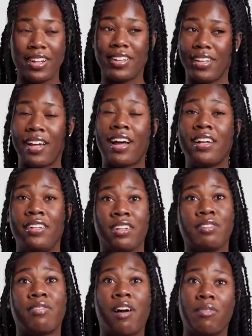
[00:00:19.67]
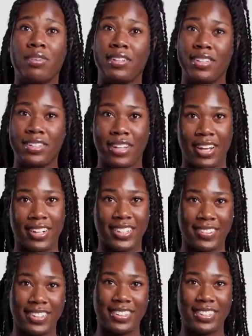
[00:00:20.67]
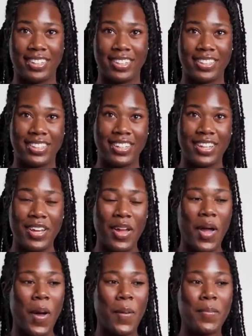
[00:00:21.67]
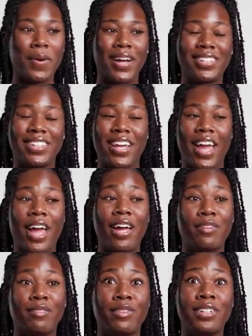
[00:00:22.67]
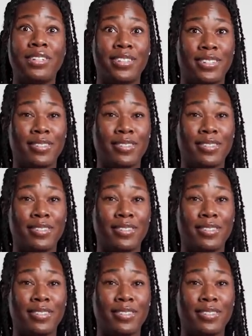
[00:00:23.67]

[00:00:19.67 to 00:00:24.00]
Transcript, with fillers: that identify with these characteristics. But every,